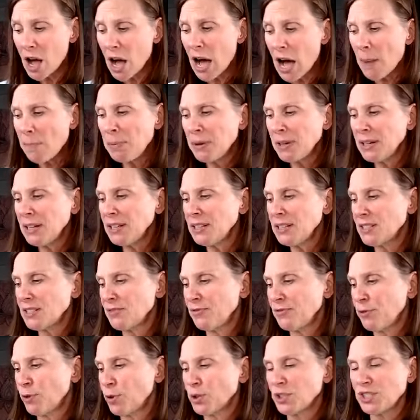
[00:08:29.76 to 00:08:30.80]
Apana is
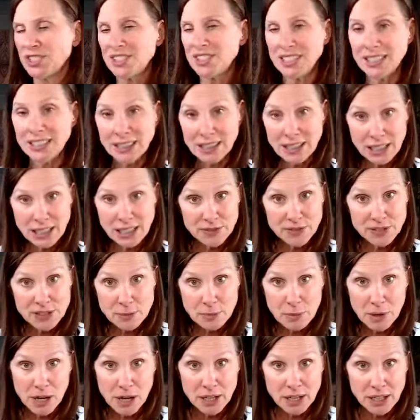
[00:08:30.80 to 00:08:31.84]
the force that leaves
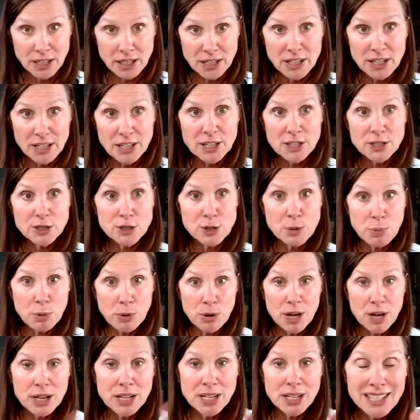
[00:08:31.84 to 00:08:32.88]
the body. So
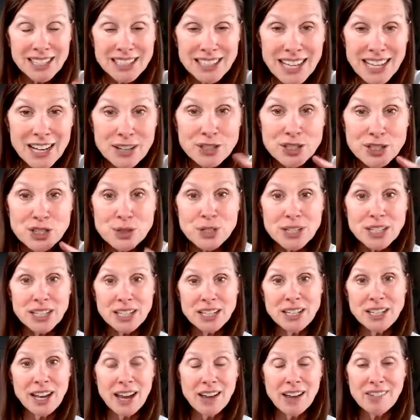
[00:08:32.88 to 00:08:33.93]
prana allows you to
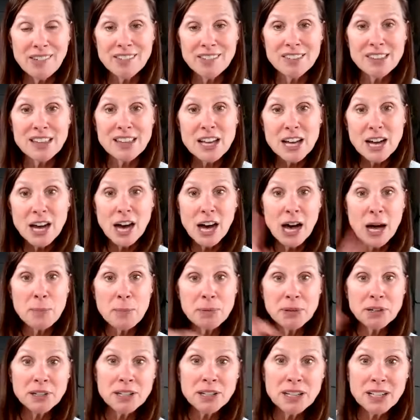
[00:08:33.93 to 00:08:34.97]
inhale.
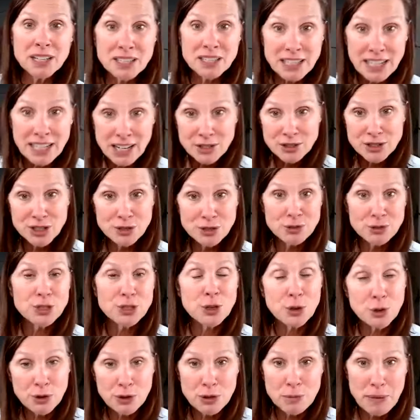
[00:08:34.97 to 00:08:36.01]
Apana allows you to
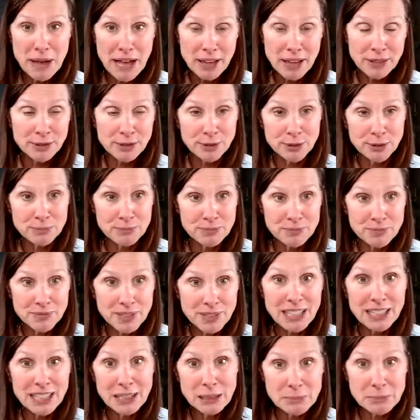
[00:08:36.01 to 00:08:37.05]
go to the bathroom,
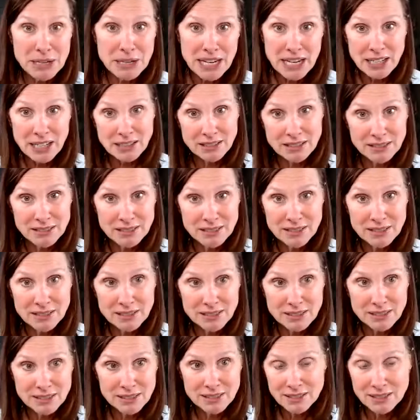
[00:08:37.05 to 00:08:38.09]
eliminate.
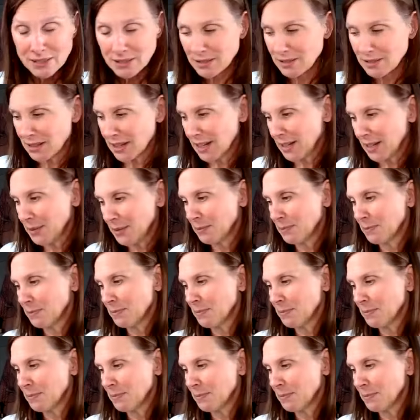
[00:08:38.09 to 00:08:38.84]
Okay?